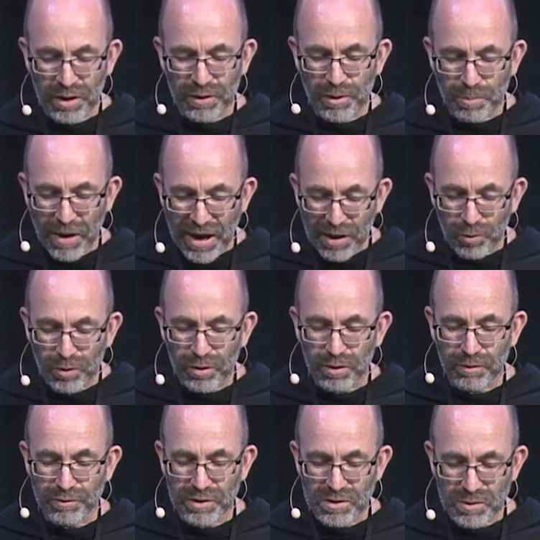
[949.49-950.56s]
the power
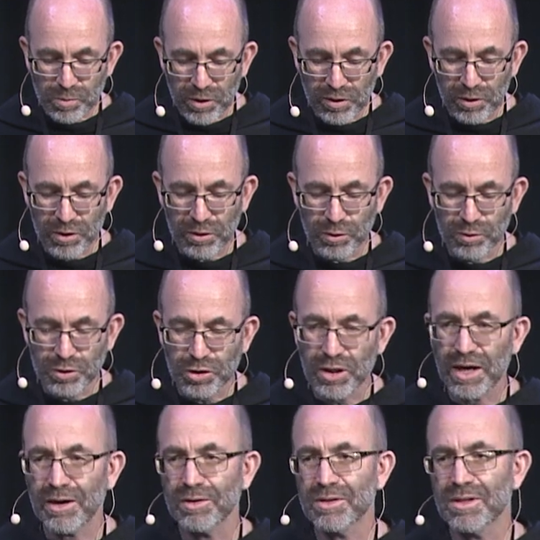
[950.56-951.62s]
of the Spirit who
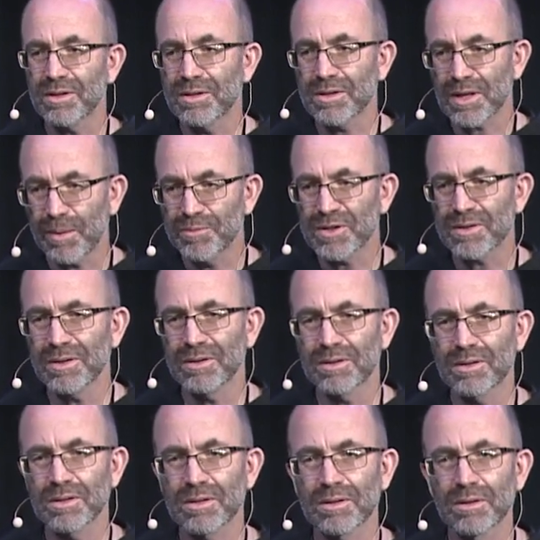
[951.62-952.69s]
shares his
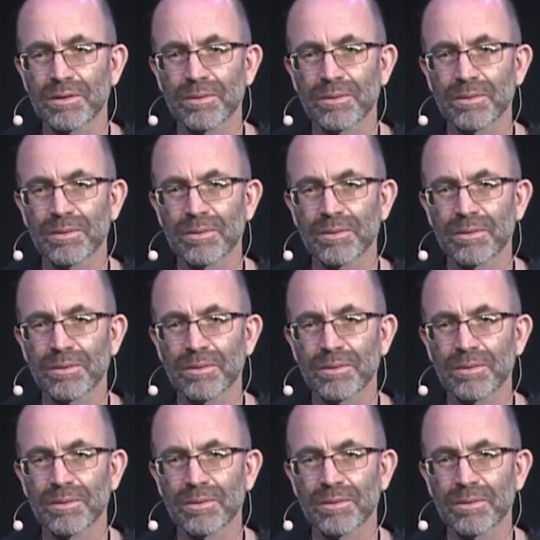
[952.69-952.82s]
substance.